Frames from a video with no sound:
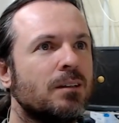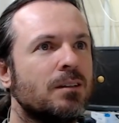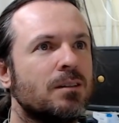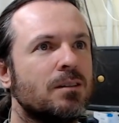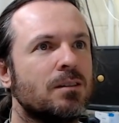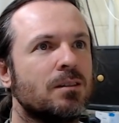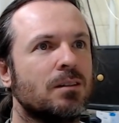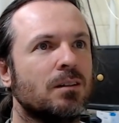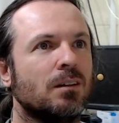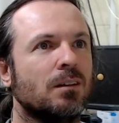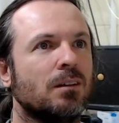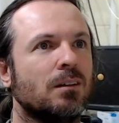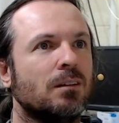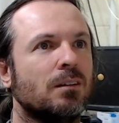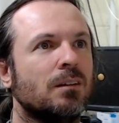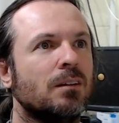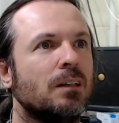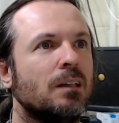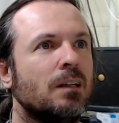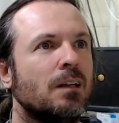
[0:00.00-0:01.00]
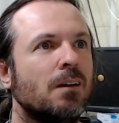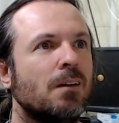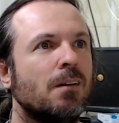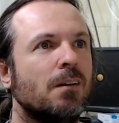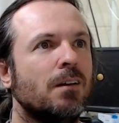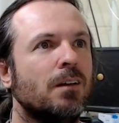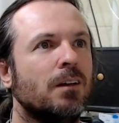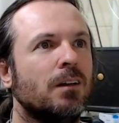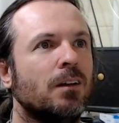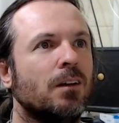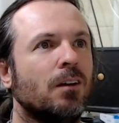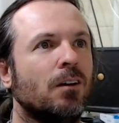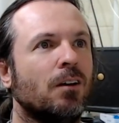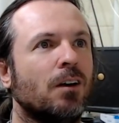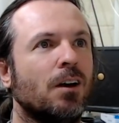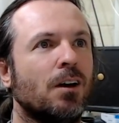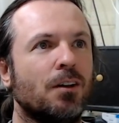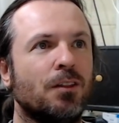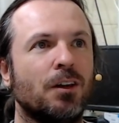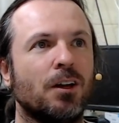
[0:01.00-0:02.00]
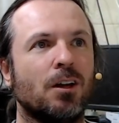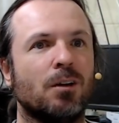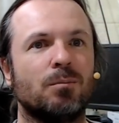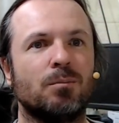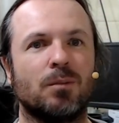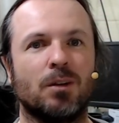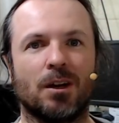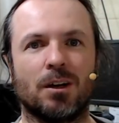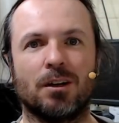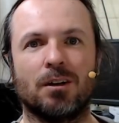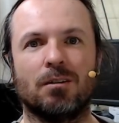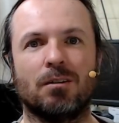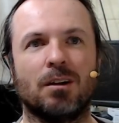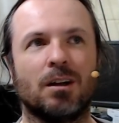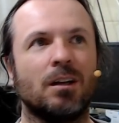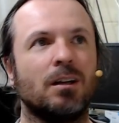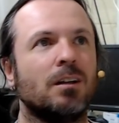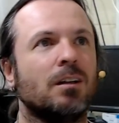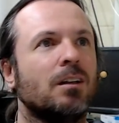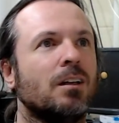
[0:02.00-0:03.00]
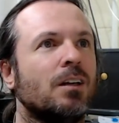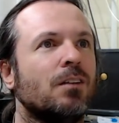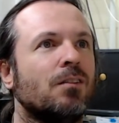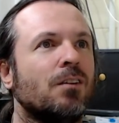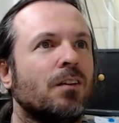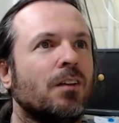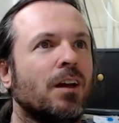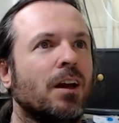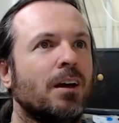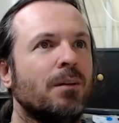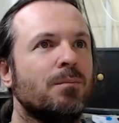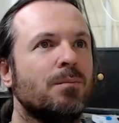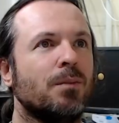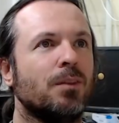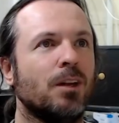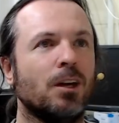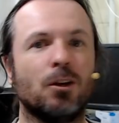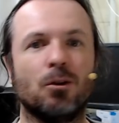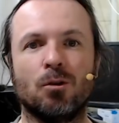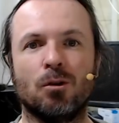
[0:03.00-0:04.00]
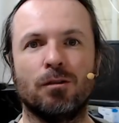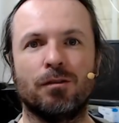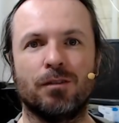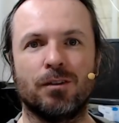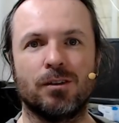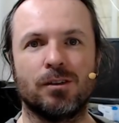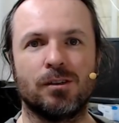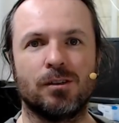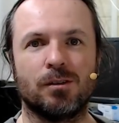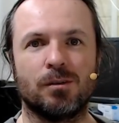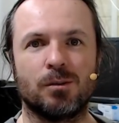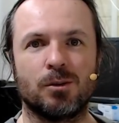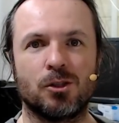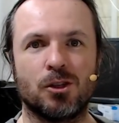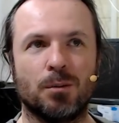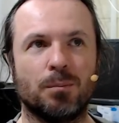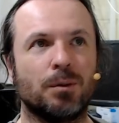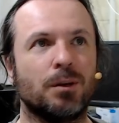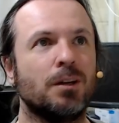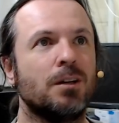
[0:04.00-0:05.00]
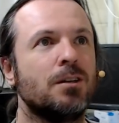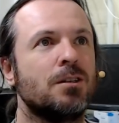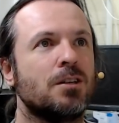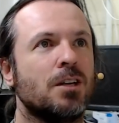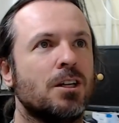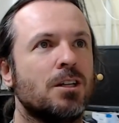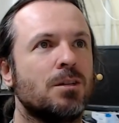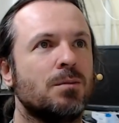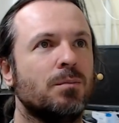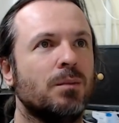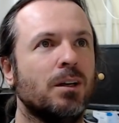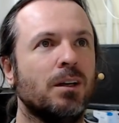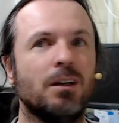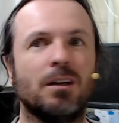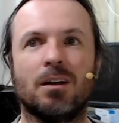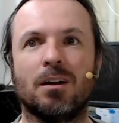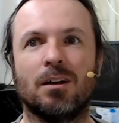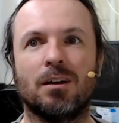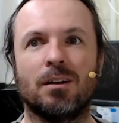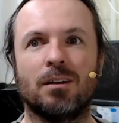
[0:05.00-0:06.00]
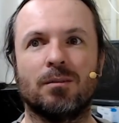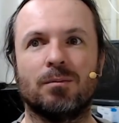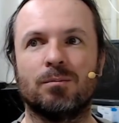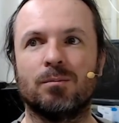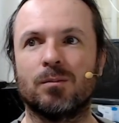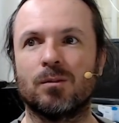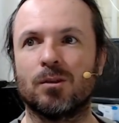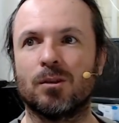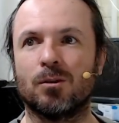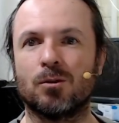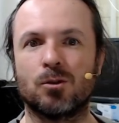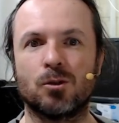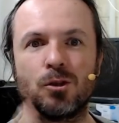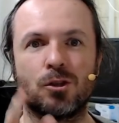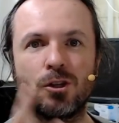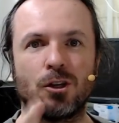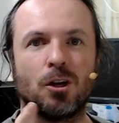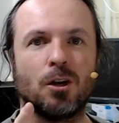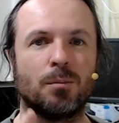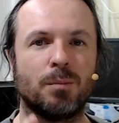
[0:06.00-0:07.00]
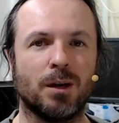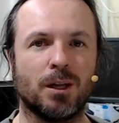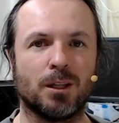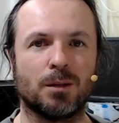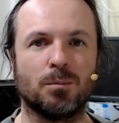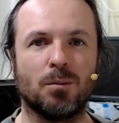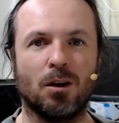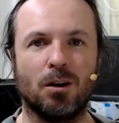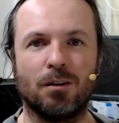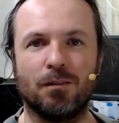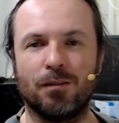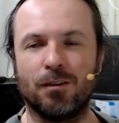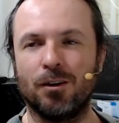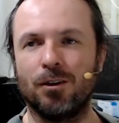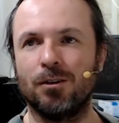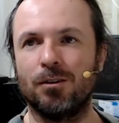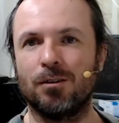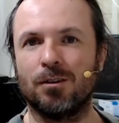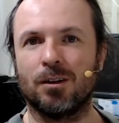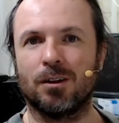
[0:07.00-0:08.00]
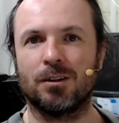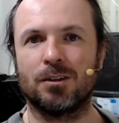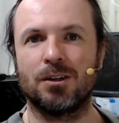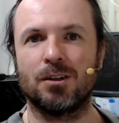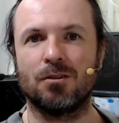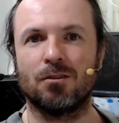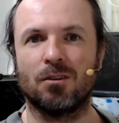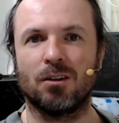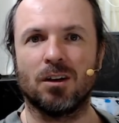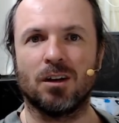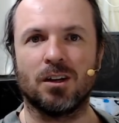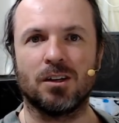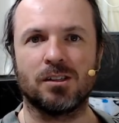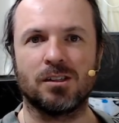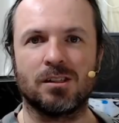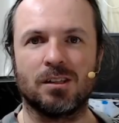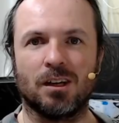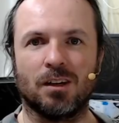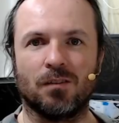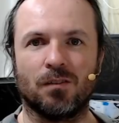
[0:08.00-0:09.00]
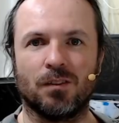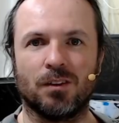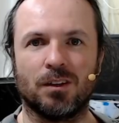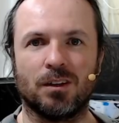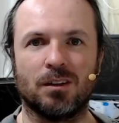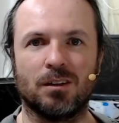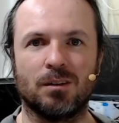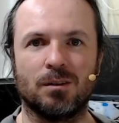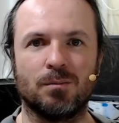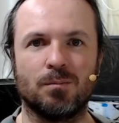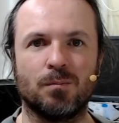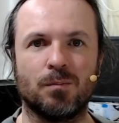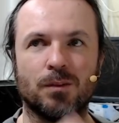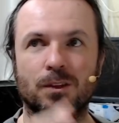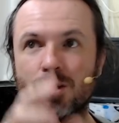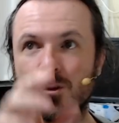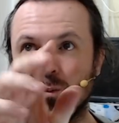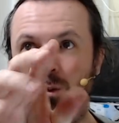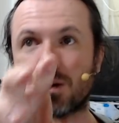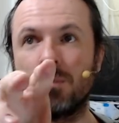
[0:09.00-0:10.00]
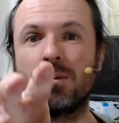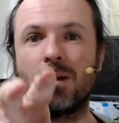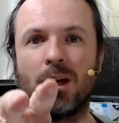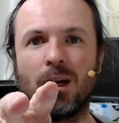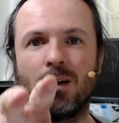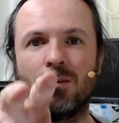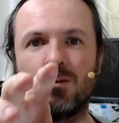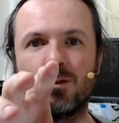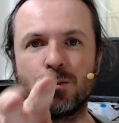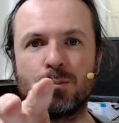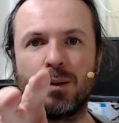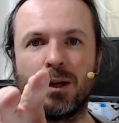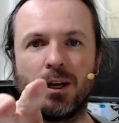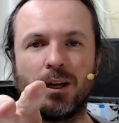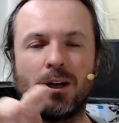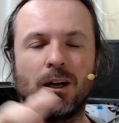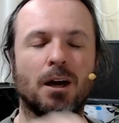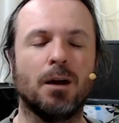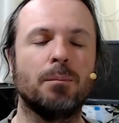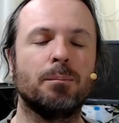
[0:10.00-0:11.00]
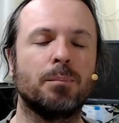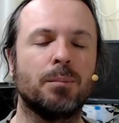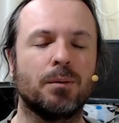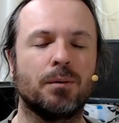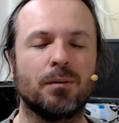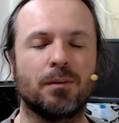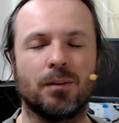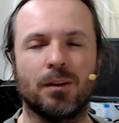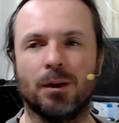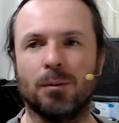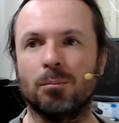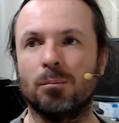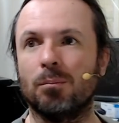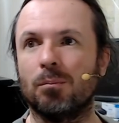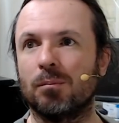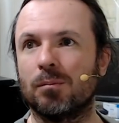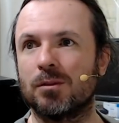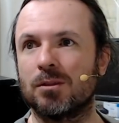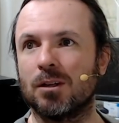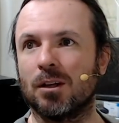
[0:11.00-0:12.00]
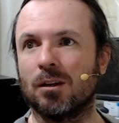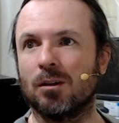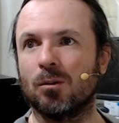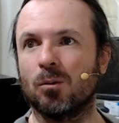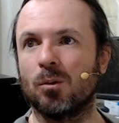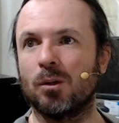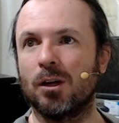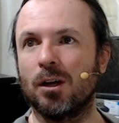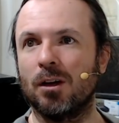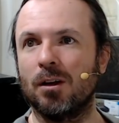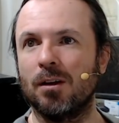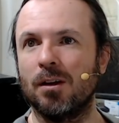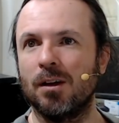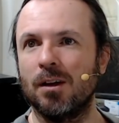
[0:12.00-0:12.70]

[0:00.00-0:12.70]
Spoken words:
So, alright, I think I'm going to leave it at that. Thank you all for jumping in, testing me. It was good to know about the microphone. I didn't realise that this webcam was picking up that audio.